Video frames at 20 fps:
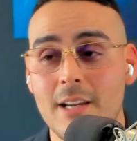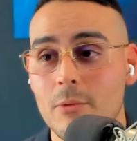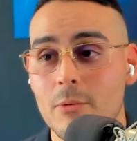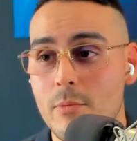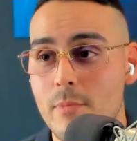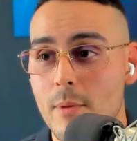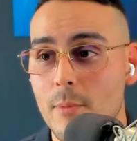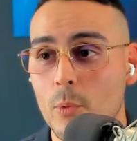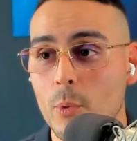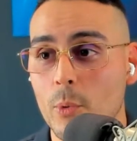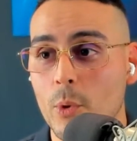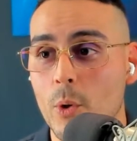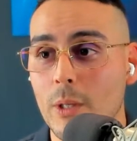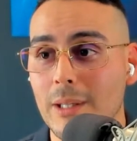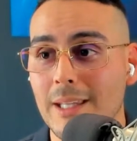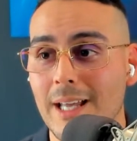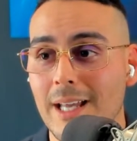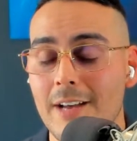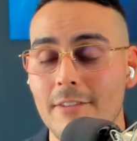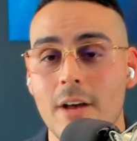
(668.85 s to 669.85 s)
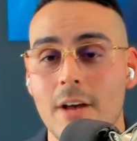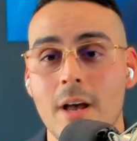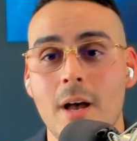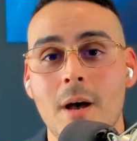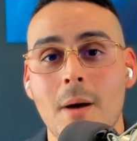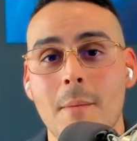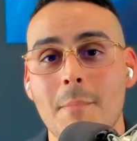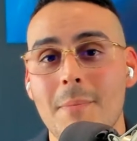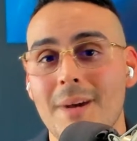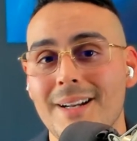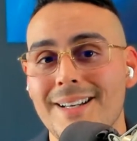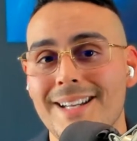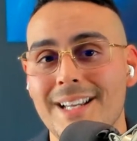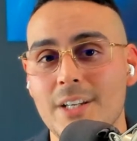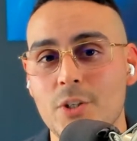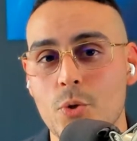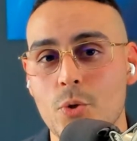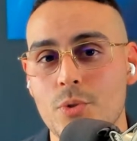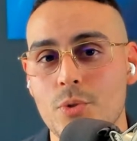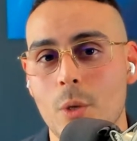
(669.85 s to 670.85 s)
Remember, we're going live Monday,
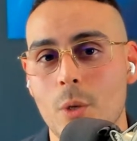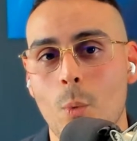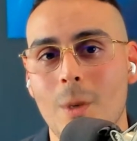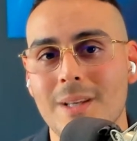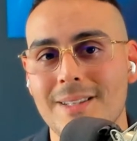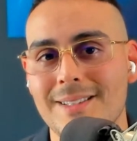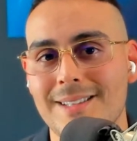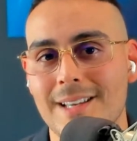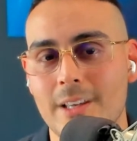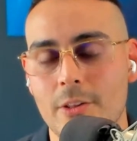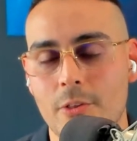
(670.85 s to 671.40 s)
Tuesday, Wednesday,